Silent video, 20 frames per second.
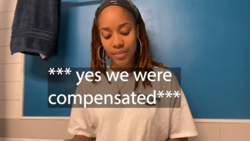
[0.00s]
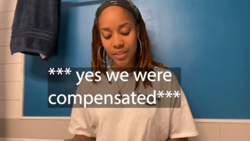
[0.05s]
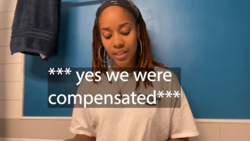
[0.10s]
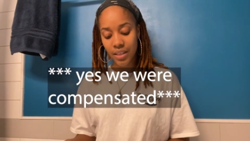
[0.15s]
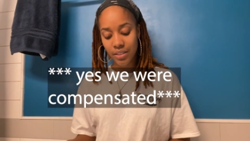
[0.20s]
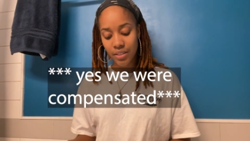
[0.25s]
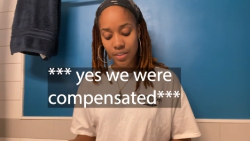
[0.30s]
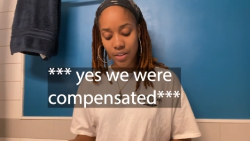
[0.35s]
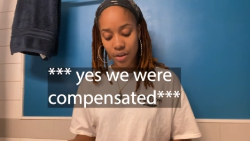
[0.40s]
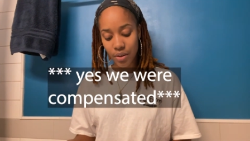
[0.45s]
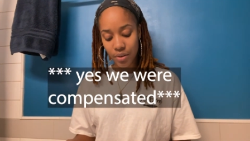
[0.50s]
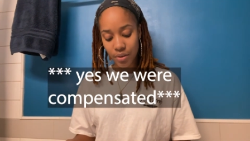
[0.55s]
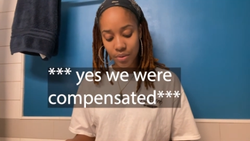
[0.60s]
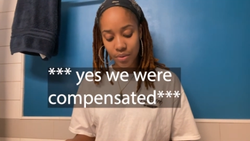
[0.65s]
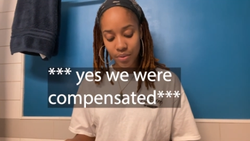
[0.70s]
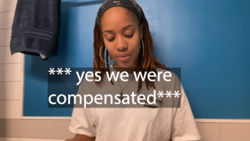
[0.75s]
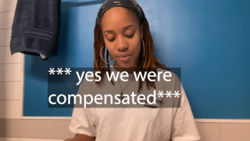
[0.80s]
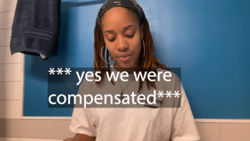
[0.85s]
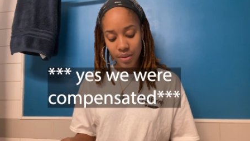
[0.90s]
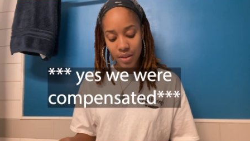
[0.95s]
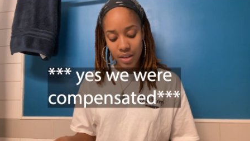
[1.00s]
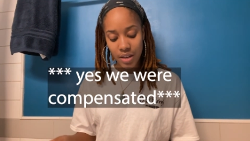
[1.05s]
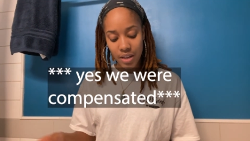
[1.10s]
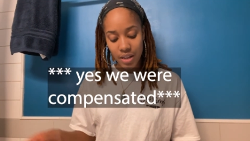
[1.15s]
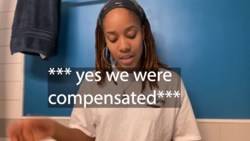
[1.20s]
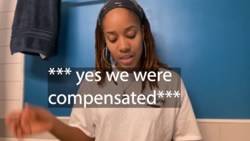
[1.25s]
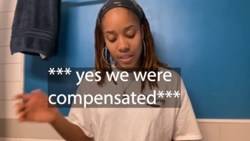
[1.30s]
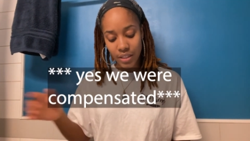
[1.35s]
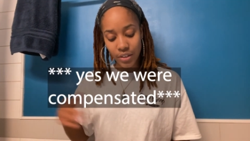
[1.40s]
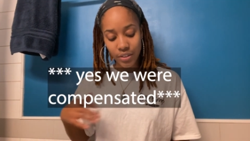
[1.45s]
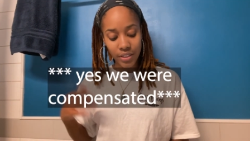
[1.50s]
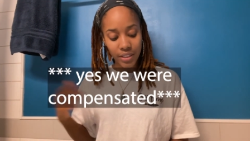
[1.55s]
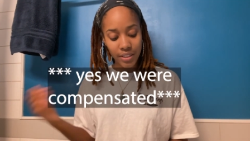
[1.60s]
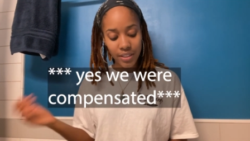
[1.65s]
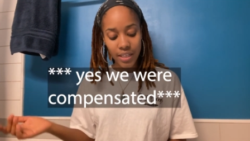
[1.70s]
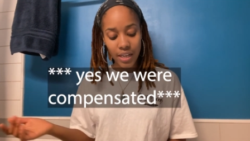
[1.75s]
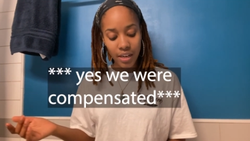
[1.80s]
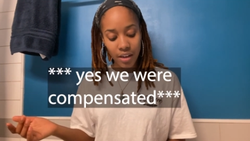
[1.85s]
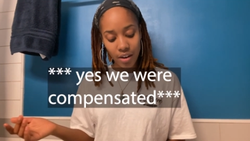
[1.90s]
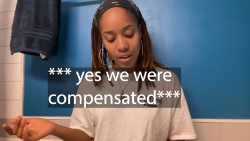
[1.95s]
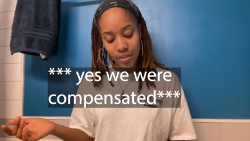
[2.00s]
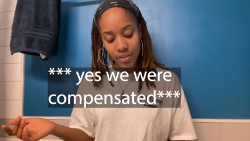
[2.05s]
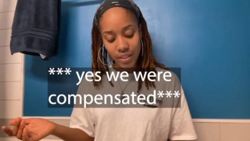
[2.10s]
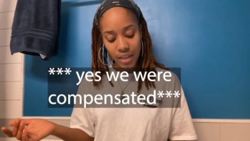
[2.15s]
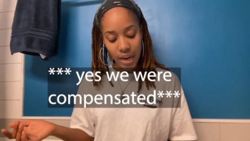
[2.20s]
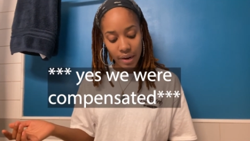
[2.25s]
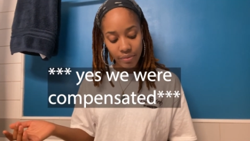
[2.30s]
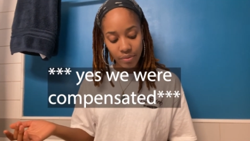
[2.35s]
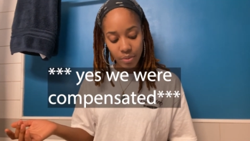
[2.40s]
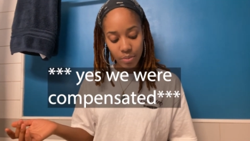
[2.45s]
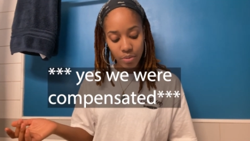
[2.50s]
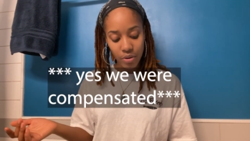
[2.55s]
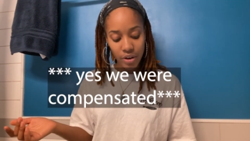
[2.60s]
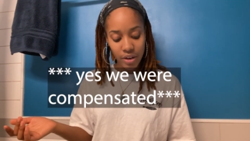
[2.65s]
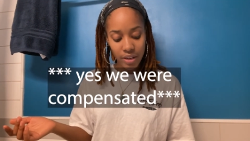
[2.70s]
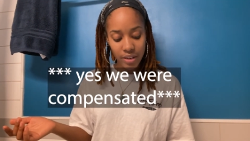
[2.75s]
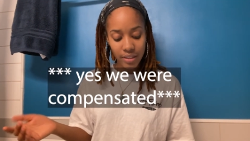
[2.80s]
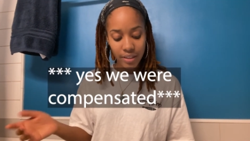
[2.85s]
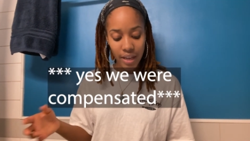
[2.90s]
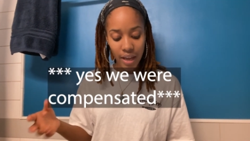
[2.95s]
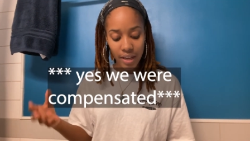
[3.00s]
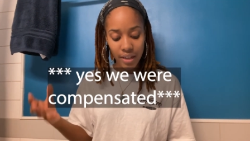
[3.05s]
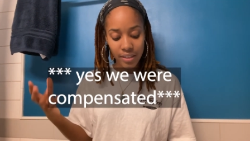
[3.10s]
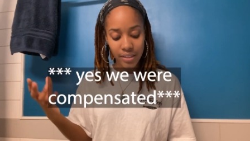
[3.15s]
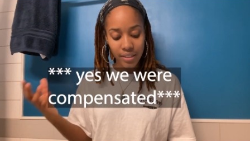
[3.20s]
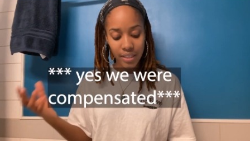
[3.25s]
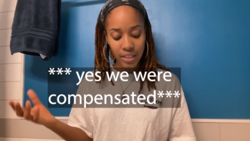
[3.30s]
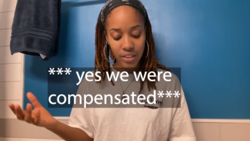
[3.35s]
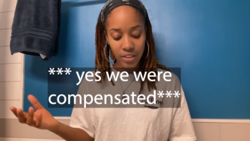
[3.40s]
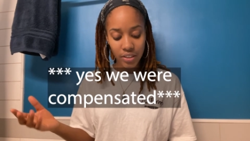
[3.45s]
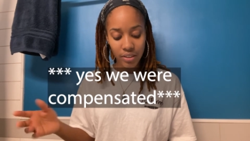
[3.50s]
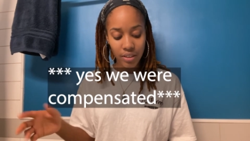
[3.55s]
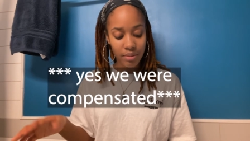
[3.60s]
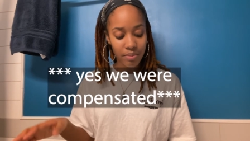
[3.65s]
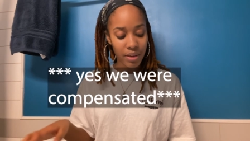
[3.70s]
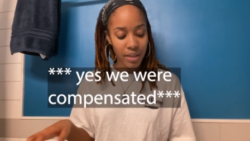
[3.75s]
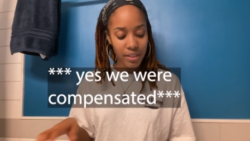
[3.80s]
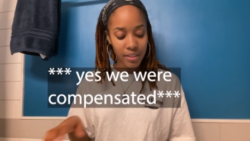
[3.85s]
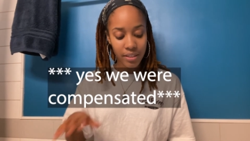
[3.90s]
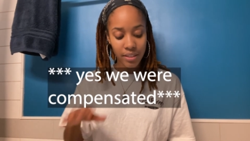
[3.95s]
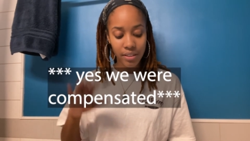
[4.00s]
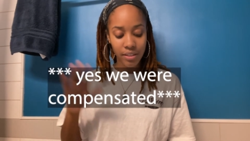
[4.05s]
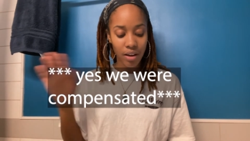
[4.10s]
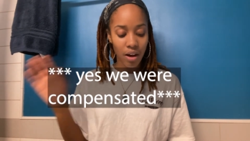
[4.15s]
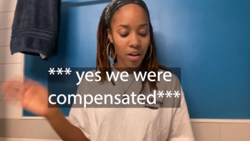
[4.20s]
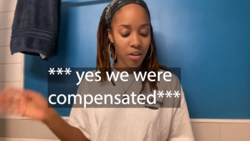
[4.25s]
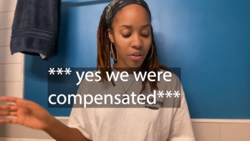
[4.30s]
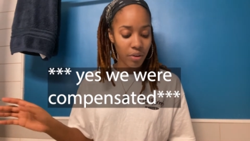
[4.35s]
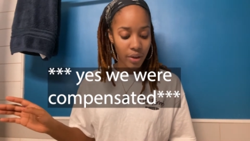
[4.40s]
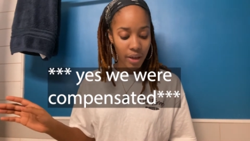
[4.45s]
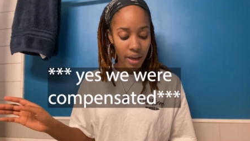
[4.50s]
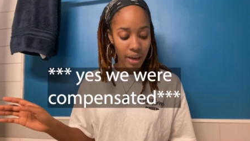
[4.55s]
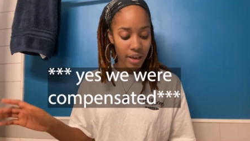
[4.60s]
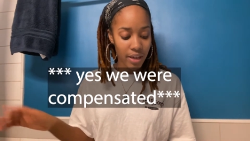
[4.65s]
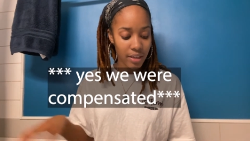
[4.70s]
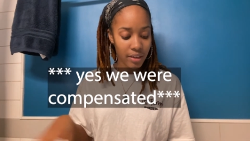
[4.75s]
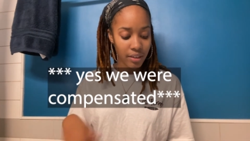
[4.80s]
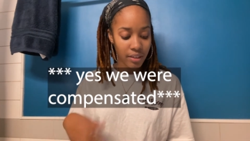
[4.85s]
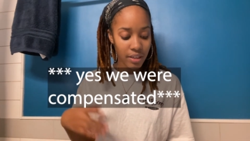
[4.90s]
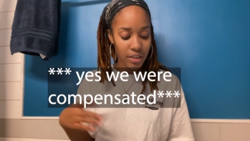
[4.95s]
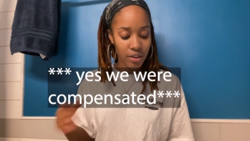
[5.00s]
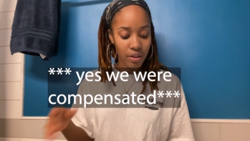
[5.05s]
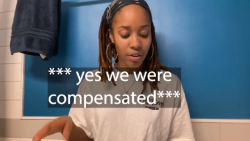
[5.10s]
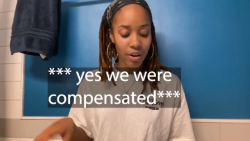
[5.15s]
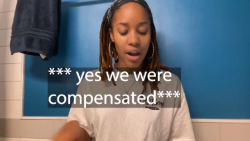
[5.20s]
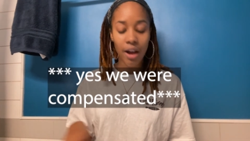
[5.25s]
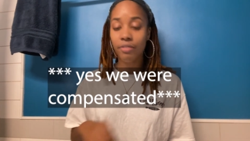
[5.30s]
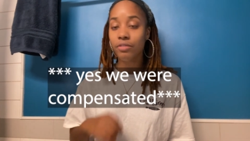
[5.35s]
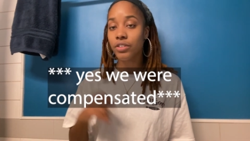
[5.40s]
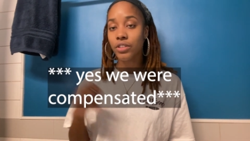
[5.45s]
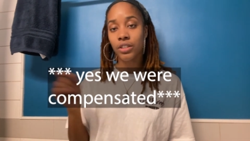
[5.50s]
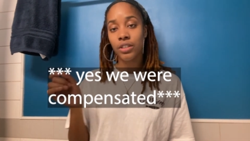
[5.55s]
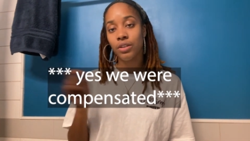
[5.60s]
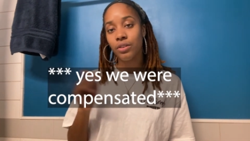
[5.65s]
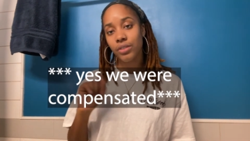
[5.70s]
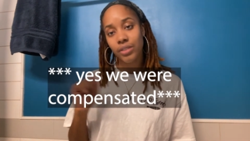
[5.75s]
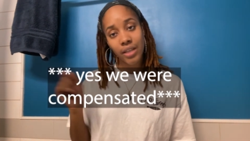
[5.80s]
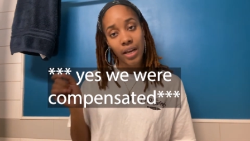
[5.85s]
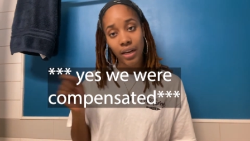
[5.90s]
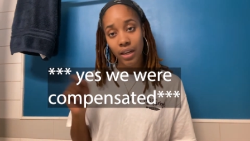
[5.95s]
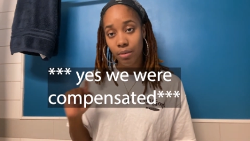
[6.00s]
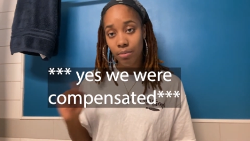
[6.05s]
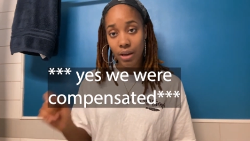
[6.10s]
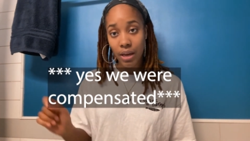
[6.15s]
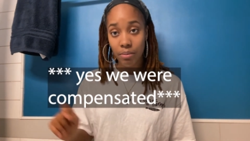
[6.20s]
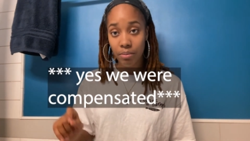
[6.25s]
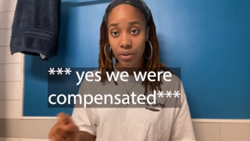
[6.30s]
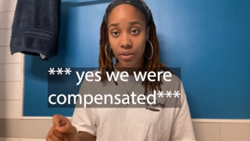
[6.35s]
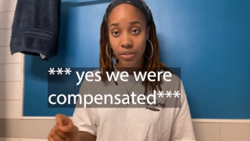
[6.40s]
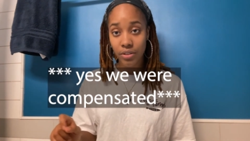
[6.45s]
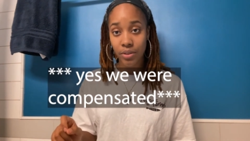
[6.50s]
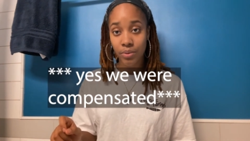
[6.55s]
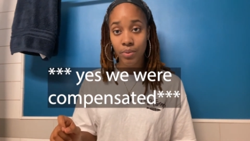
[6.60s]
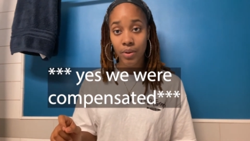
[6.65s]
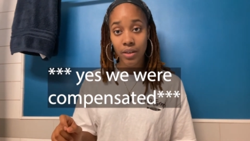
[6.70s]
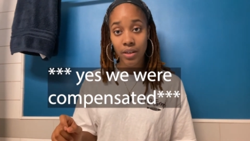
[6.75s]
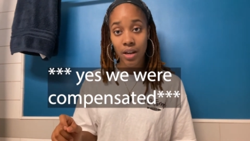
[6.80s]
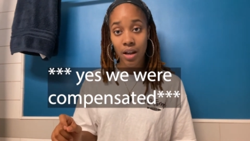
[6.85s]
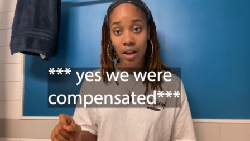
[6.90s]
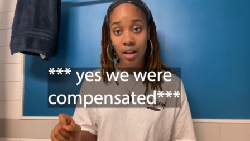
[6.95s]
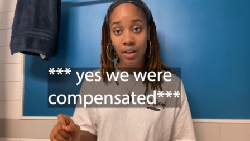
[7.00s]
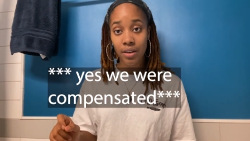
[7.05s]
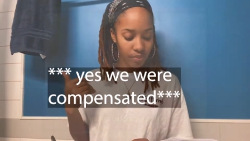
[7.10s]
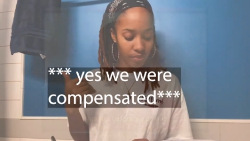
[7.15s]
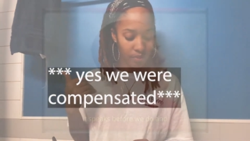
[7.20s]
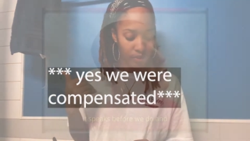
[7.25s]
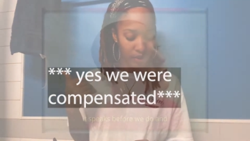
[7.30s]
So there's this thing called time for print that essentially makes this all okay and legal after, you know, signing papers and whatnot.